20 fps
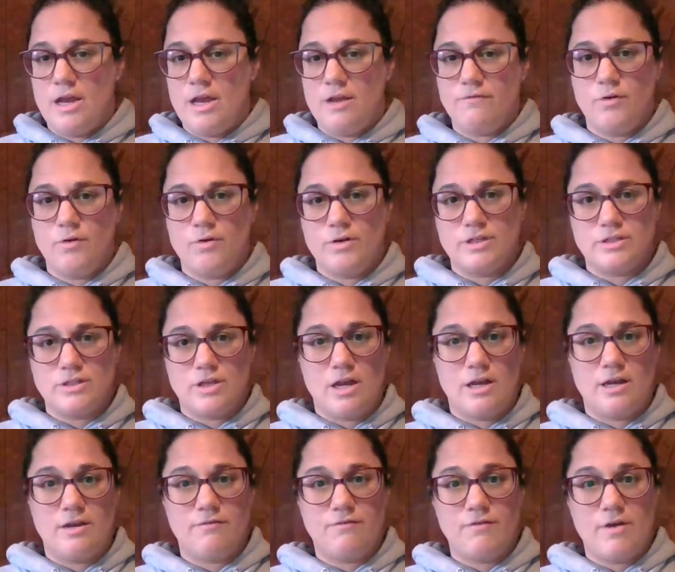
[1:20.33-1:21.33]
and focus
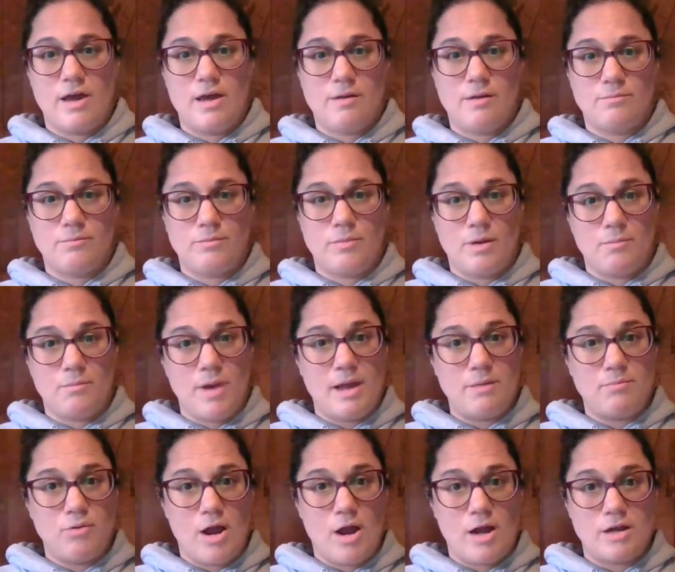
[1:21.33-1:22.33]
on if I'm
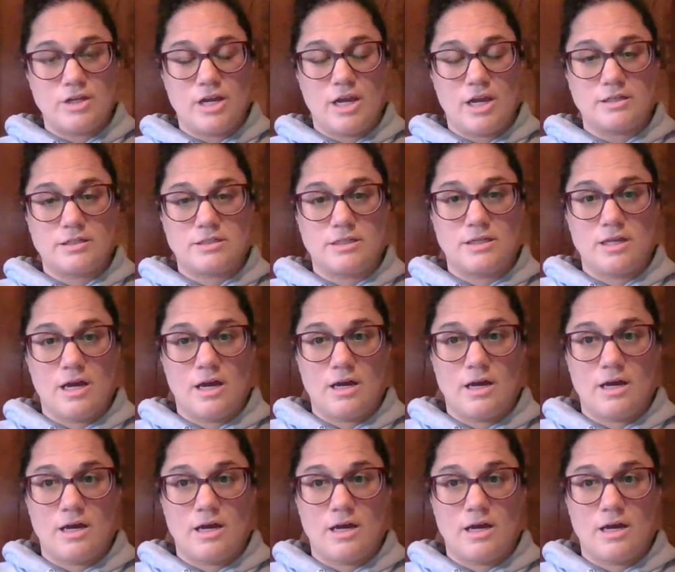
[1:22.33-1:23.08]
my project.